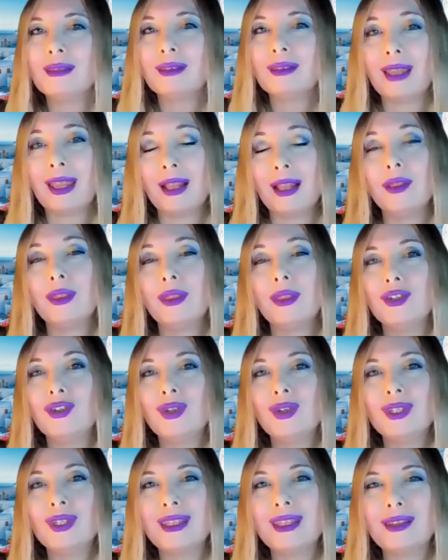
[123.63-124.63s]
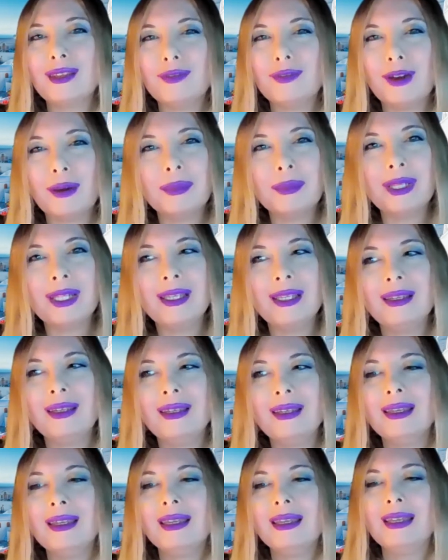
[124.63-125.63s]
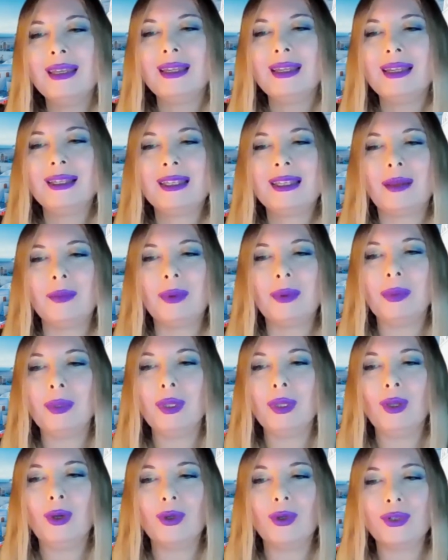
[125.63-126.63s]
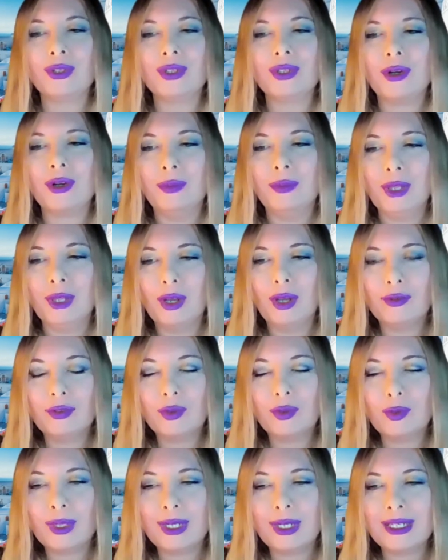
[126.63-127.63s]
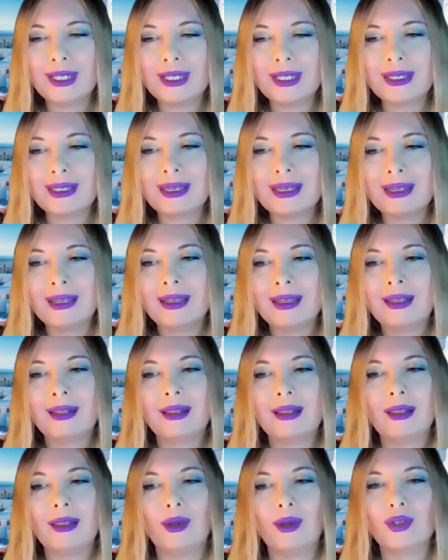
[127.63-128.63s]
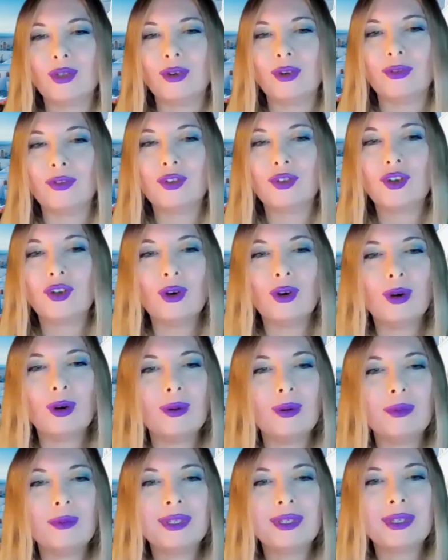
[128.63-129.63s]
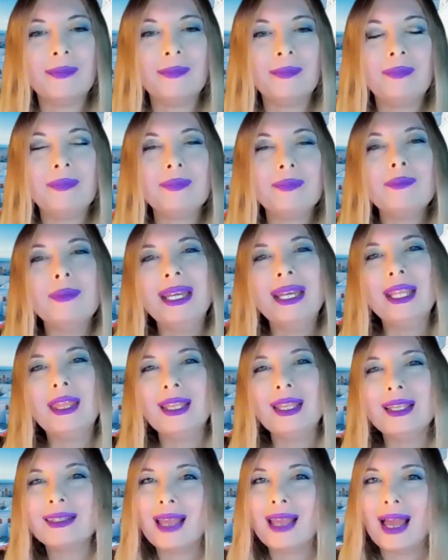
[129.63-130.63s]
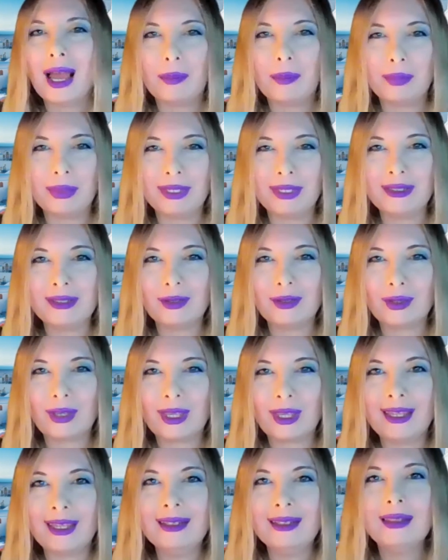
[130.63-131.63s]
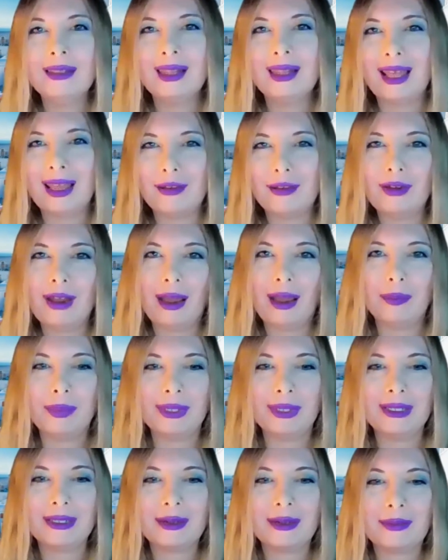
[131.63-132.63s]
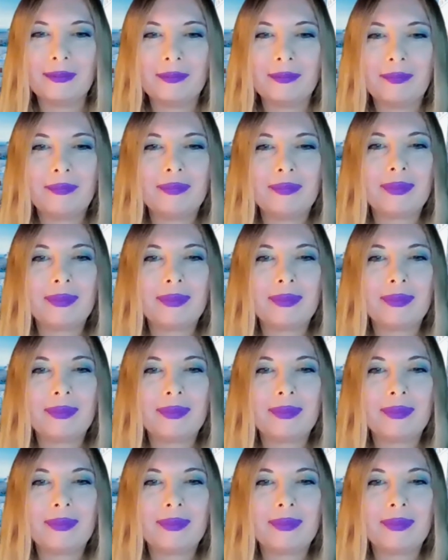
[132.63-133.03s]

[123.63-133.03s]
issues in the family. Some people lost their beloved ones, loss of jobs. Many things happened, okay? Life happened.